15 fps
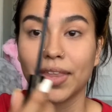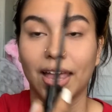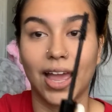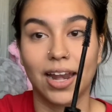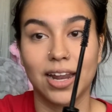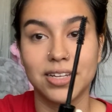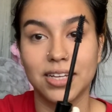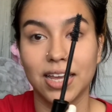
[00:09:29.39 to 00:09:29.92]

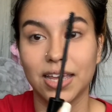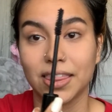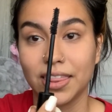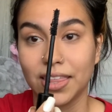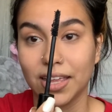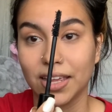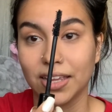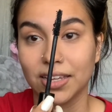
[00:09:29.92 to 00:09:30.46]
And I take
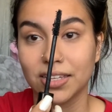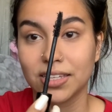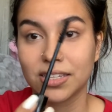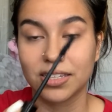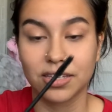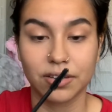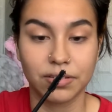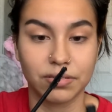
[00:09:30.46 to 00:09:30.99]

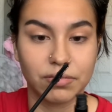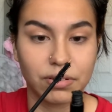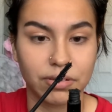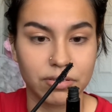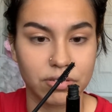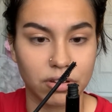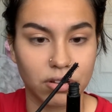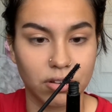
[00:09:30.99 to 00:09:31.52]
this, what
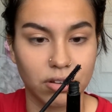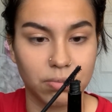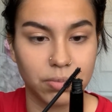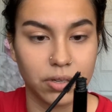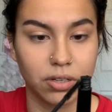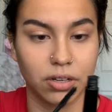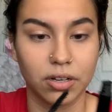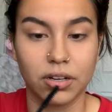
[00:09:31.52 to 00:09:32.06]
was it, clump
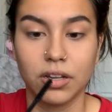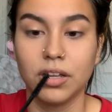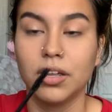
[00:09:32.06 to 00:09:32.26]
on there?